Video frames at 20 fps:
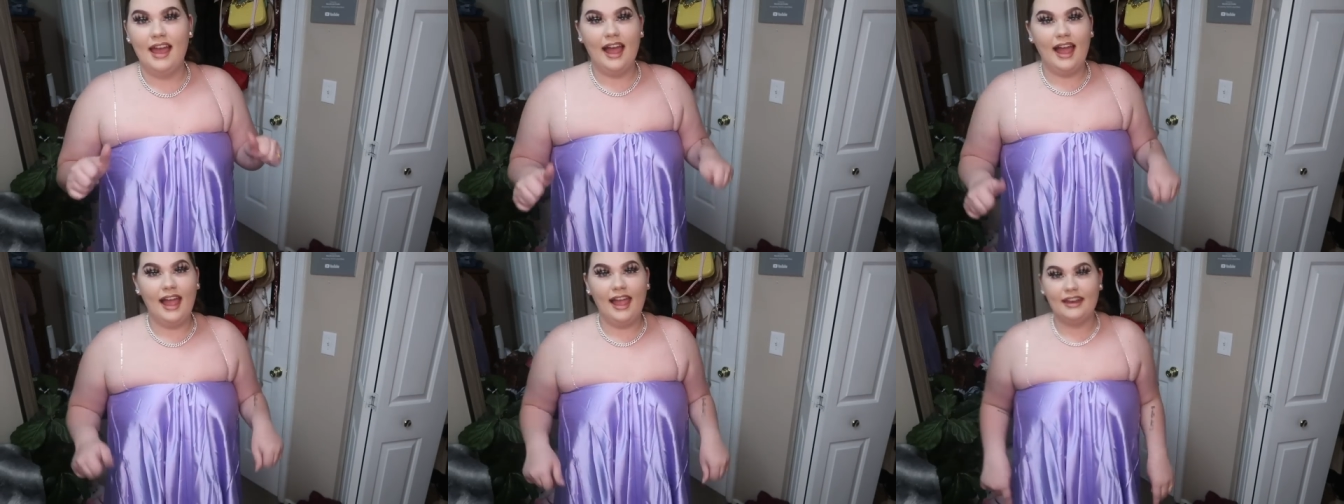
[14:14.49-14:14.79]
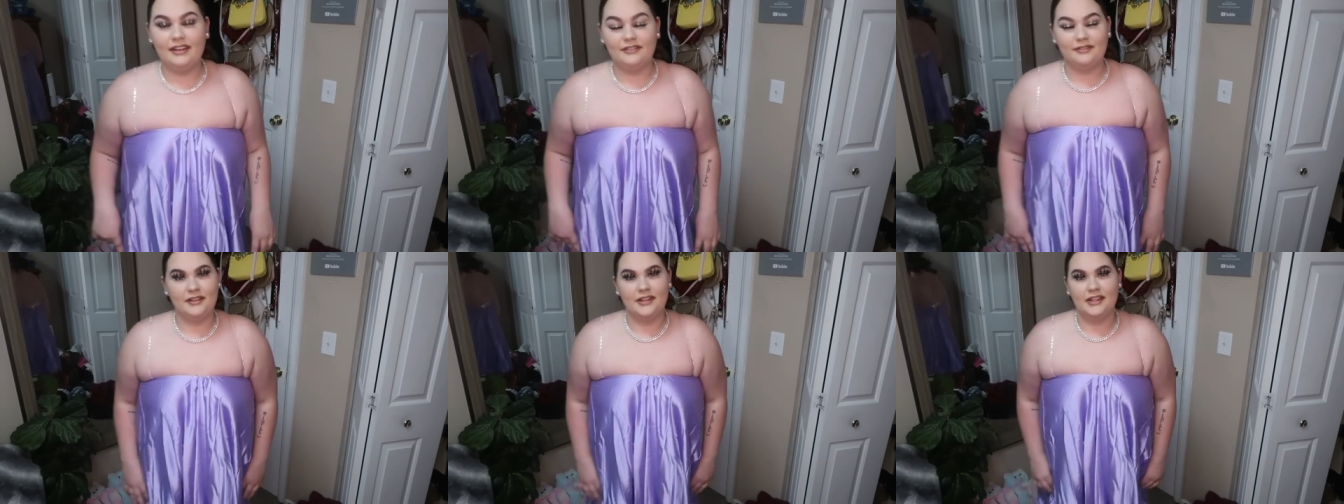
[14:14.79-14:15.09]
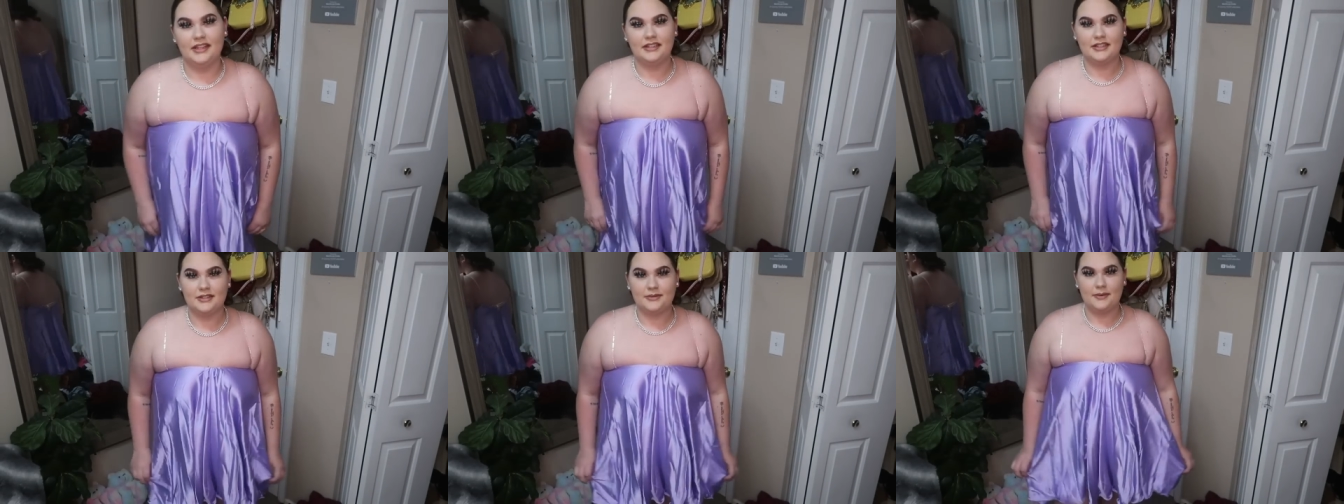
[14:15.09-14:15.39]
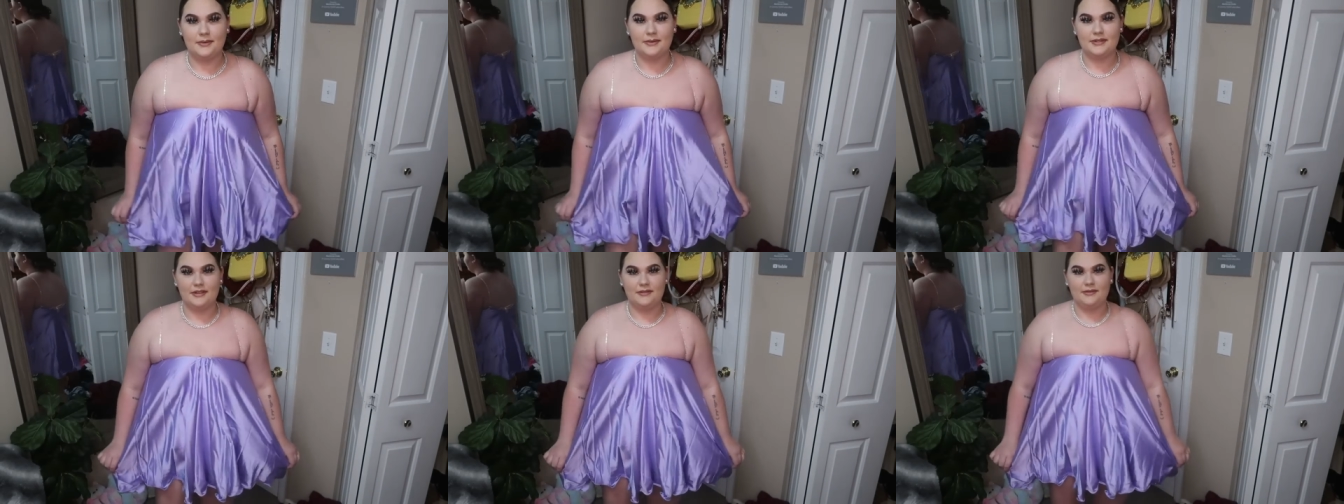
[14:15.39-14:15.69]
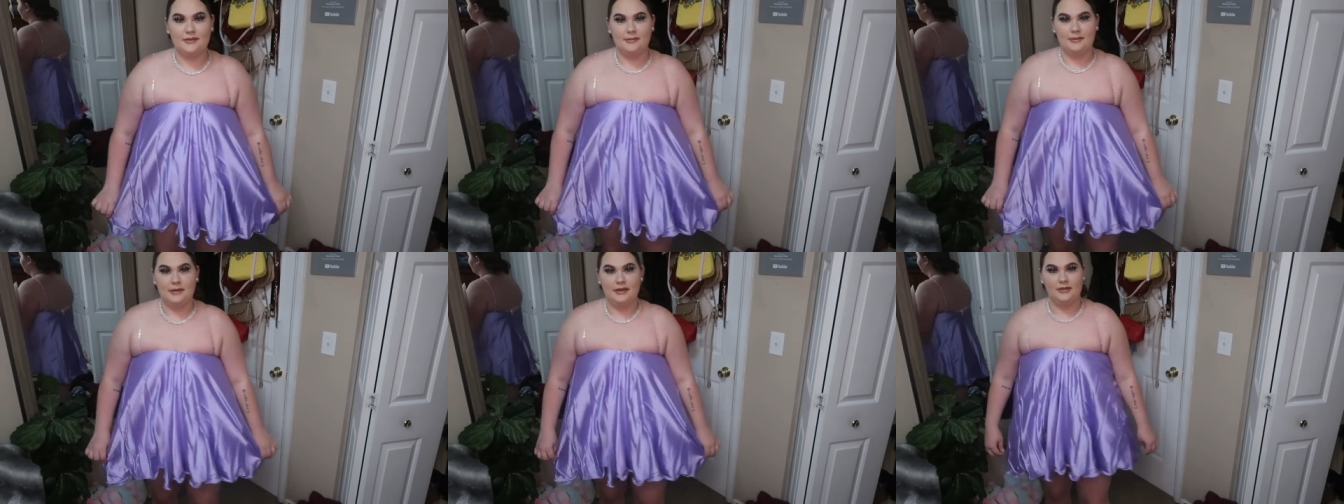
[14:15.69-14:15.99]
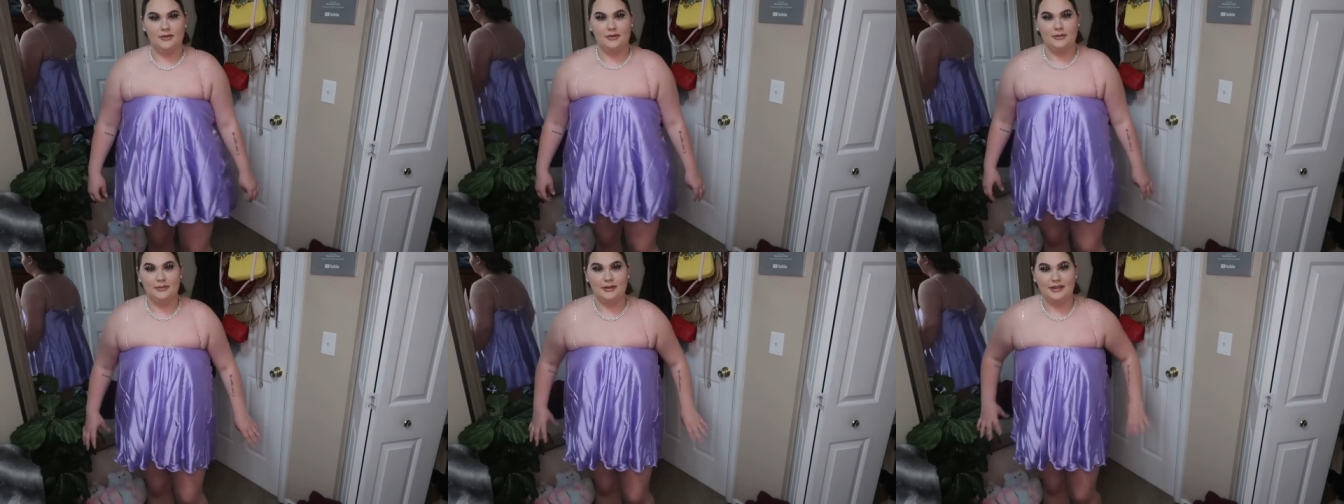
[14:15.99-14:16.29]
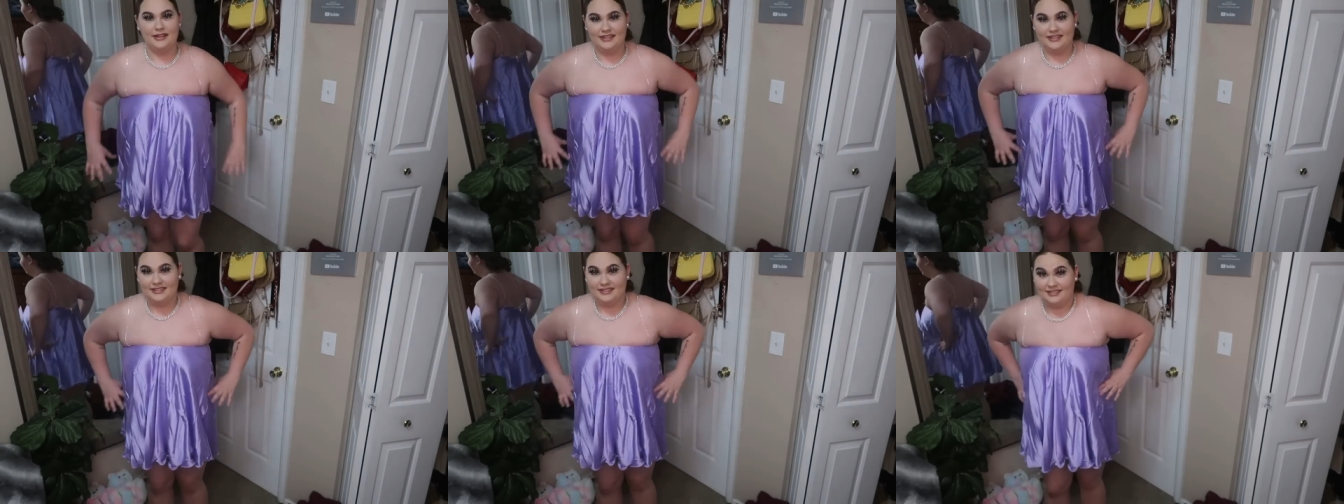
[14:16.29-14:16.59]
I had a feeling this one wasn't good for me either,
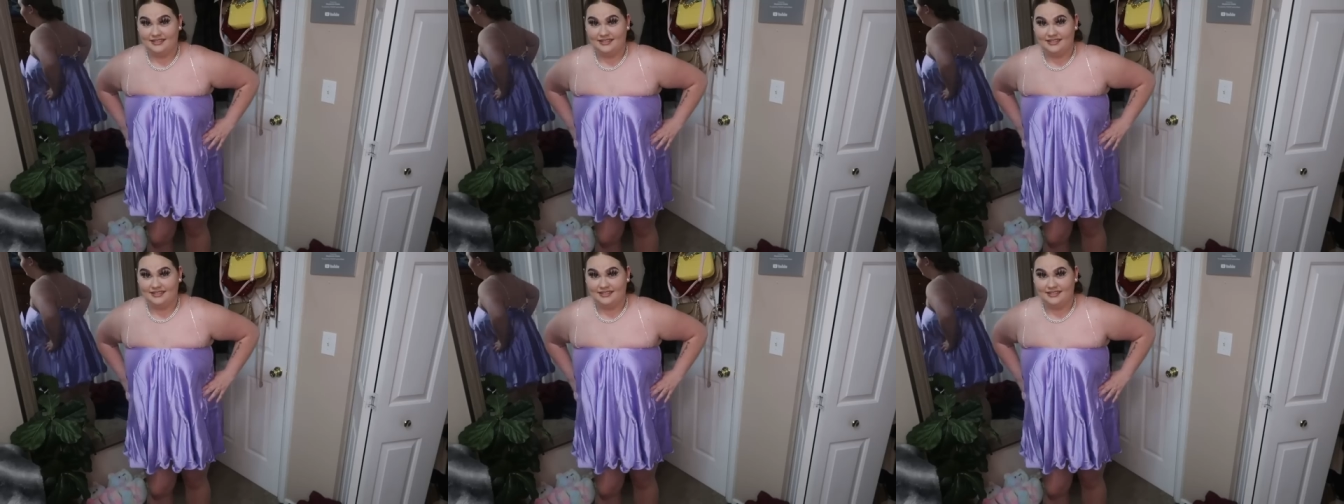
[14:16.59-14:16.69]
but